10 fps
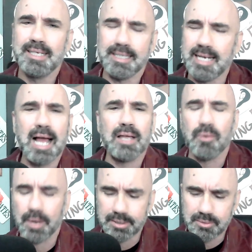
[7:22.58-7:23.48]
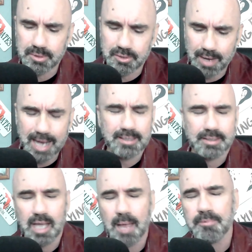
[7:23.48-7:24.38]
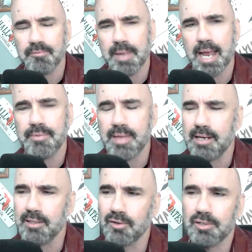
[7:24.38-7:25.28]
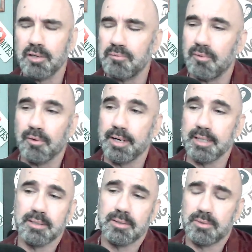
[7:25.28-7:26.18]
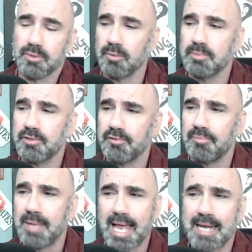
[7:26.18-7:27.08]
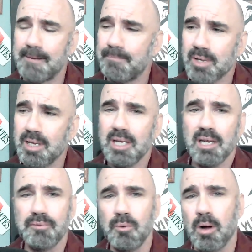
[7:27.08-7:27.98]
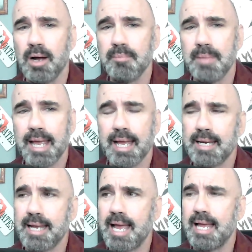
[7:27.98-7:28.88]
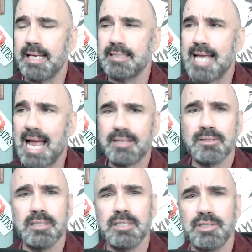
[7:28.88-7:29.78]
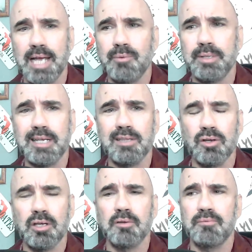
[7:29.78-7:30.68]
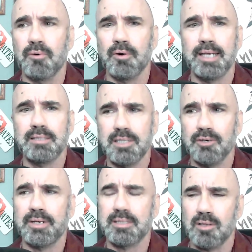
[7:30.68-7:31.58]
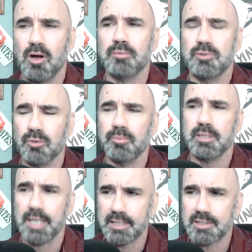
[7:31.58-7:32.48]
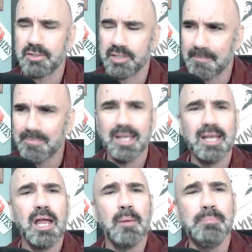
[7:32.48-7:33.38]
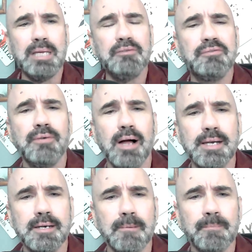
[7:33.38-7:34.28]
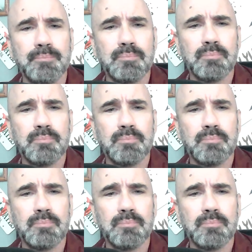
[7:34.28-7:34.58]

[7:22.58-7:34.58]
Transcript: You're not going to attract the type of man that you're looking for. And in terms of men, if you want a man that is actually genuinely looking for a serious long-term relationship, be fun.